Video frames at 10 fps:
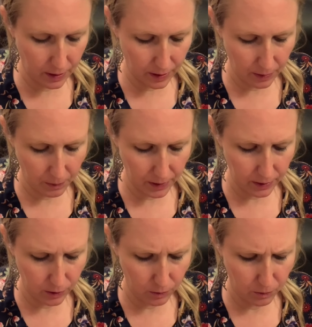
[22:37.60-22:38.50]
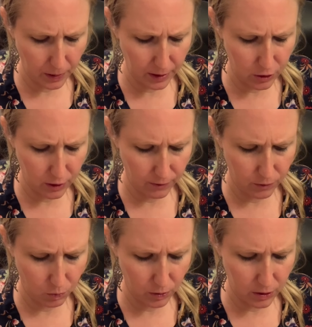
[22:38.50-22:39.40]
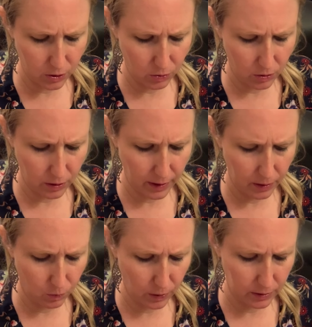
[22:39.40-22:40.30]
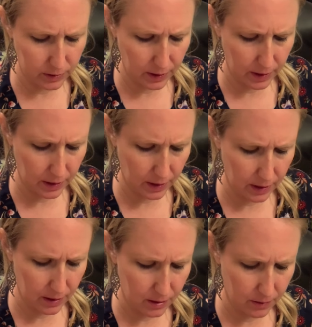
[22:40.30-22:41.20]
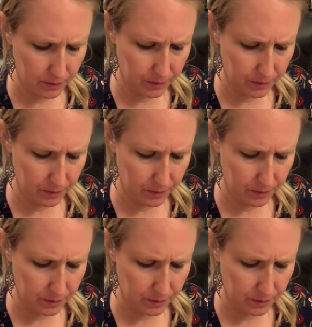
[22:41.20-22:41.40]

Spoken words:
Get my little makeshift wood tool and weld it in.